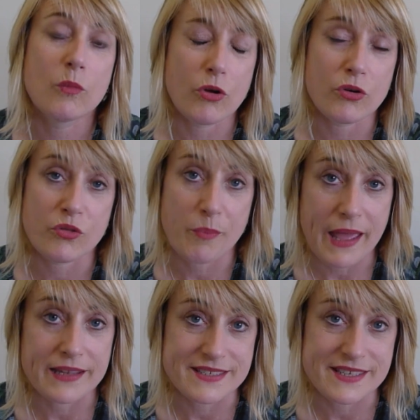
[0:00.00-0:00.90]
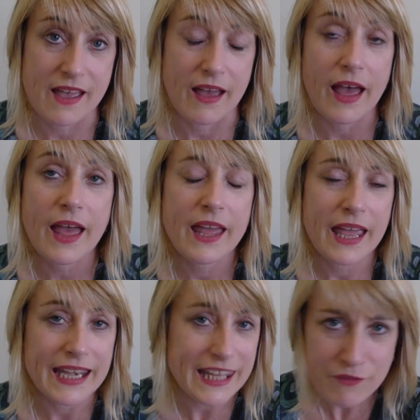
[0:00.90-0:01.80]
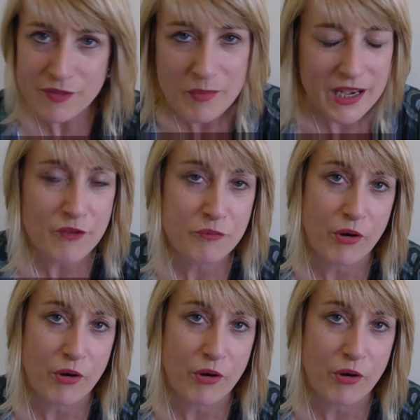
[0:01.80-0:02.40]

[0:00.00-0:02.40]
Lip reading: what all the patterns are, and give them enough